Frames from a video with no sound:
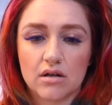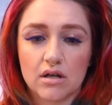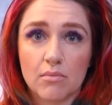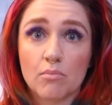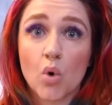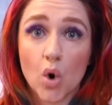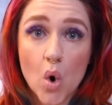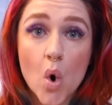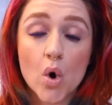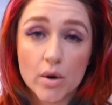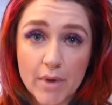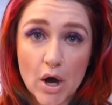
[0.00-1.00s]
more
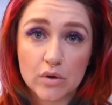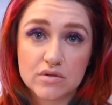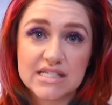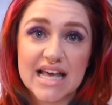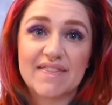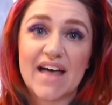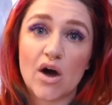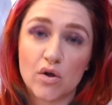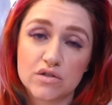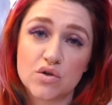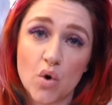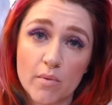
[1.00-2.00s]
hormones, and
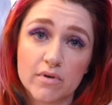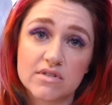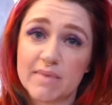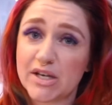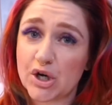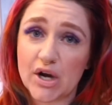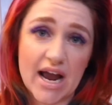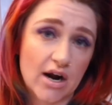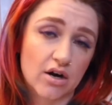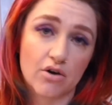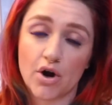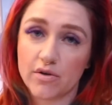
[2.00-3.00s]
those hormones make your
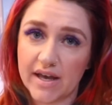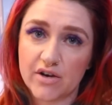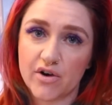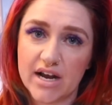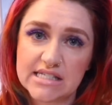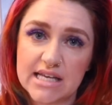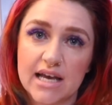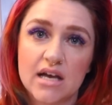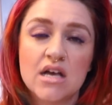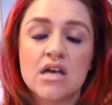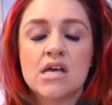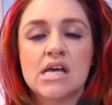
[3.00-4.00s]
hair grow like crazy.
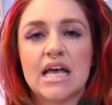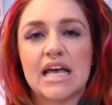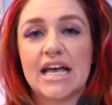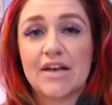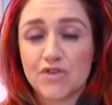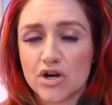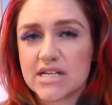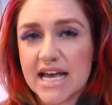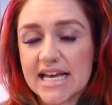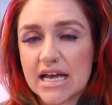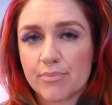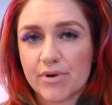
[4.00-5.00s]
If you're
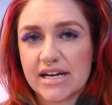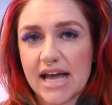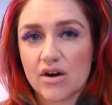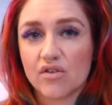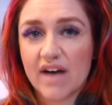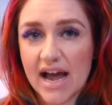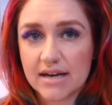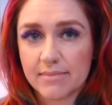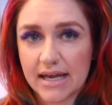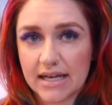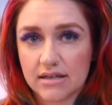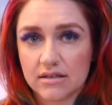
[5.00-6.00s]
taking a prenatal
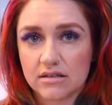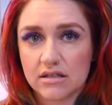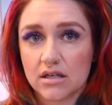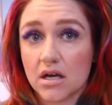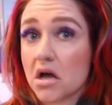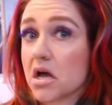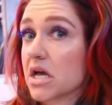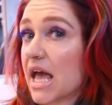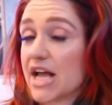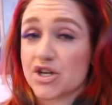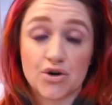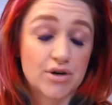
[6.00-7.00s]
vitamin
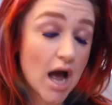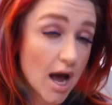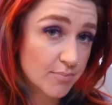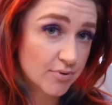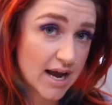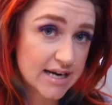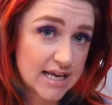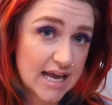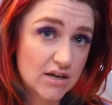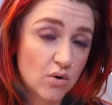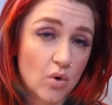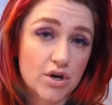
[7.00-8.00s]
and you're not
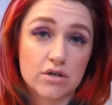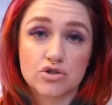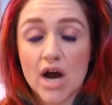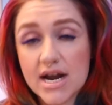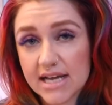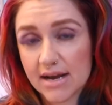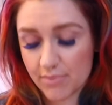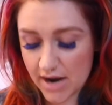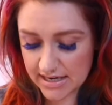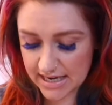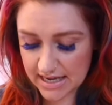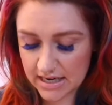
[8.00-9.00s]
pregnant, or you're trying to get
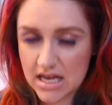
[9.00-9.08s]
pregnant,